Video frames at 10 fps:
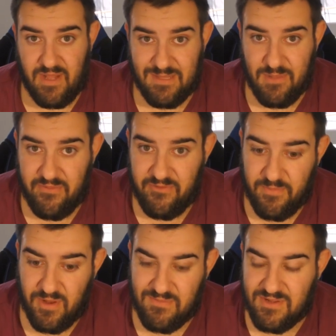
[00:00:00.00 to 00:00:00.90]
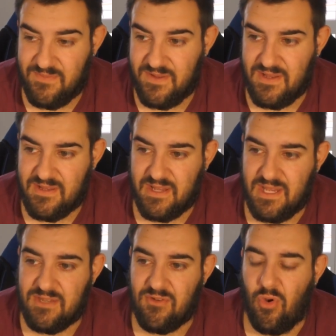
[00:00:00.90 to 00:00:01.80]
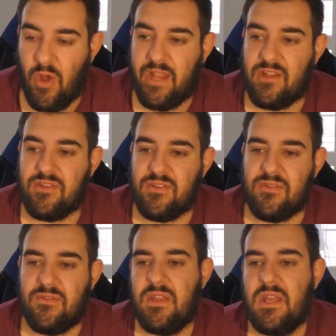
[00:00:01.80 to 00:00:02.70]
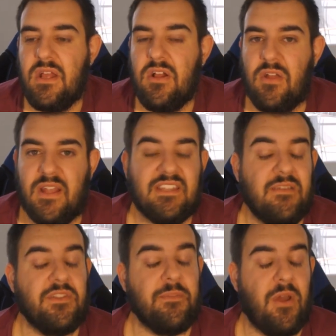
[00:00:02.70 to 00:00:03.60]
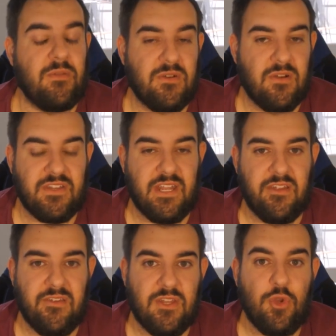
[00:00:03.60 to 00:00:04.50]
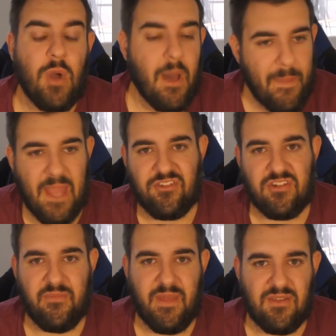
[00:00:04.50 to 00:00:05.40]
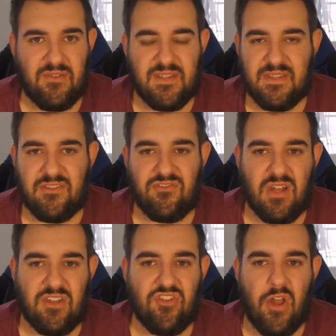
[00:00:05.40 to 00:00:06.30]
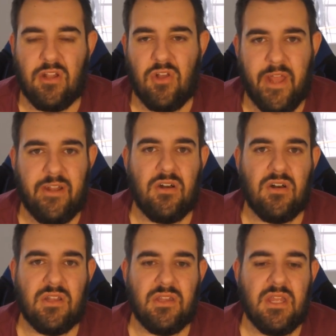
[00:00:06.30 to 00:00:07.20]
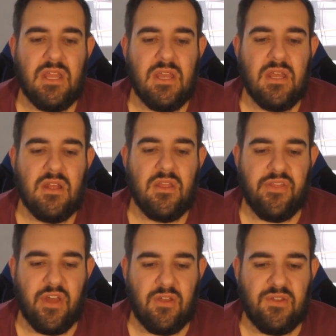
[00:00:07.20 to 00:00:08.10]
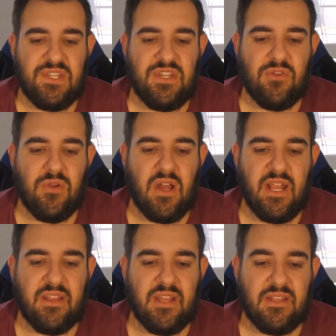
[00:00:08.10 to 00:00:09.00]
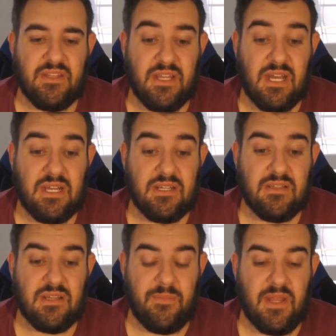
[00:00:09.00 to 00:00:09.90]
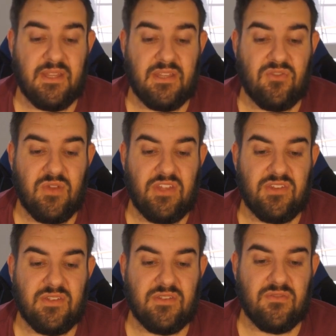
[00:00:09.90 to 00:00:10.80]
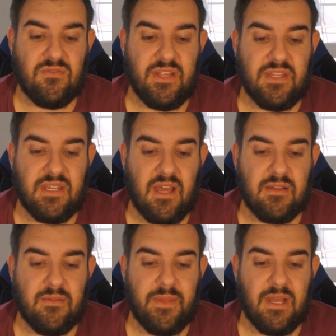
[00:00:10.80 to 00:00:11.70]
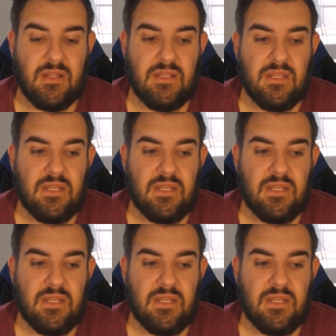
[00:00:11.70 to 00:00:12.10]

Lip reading: at the moment for Pokemon communities, and I guess all I can do, like some of the Pokemon content creators who are passionate about doing this, is try to shine a light on those who are either in the dark about these situations or in the dark about,